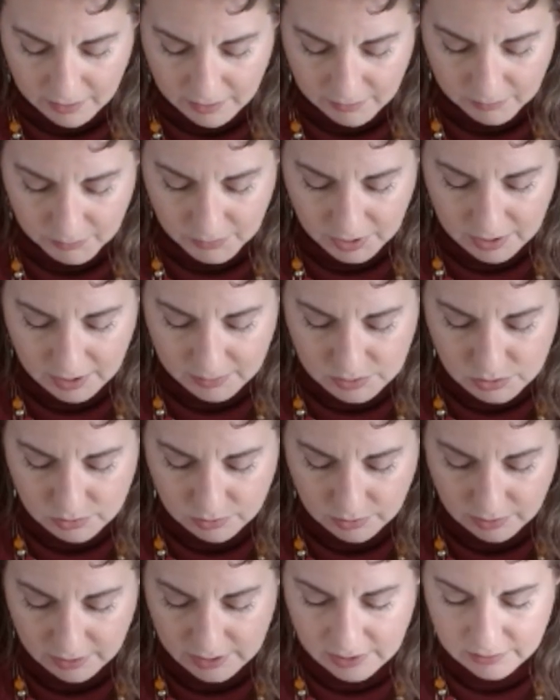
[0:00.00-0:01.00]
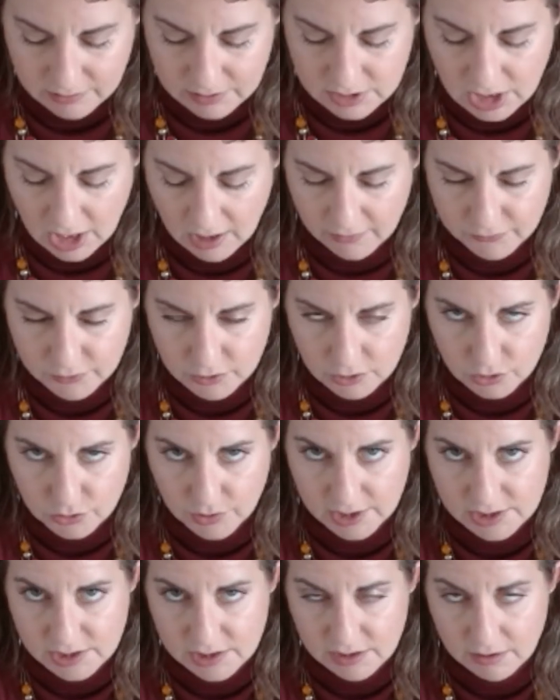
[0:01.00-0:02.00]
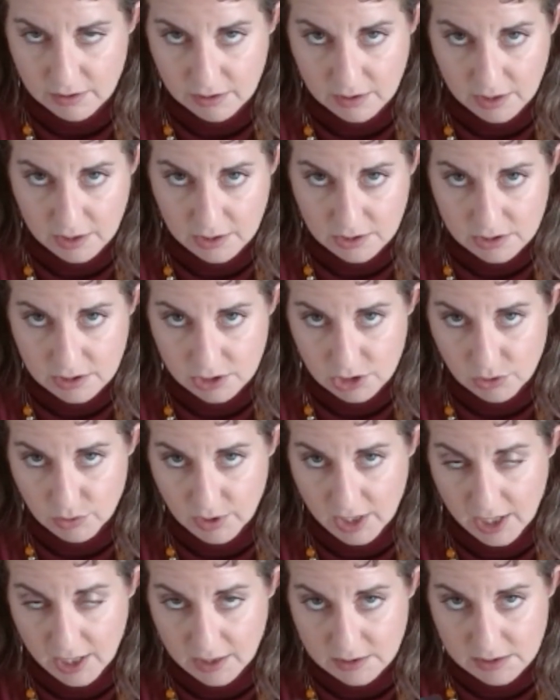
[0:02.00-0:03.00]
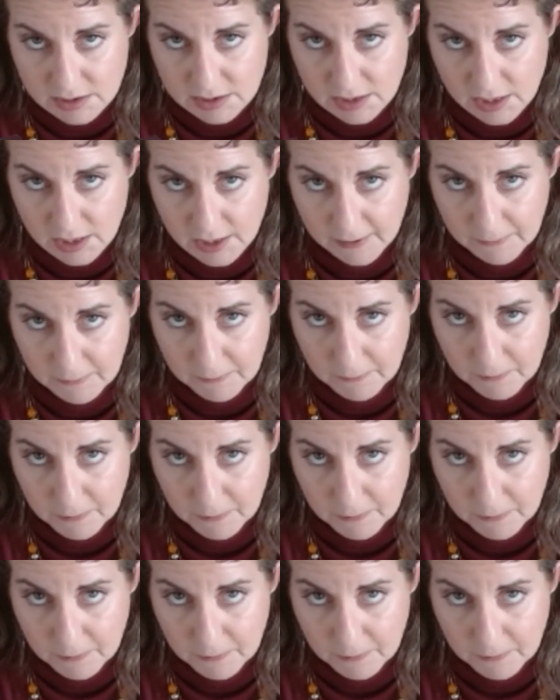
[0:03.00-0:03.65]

becomes really tough to trust the things that you can't see,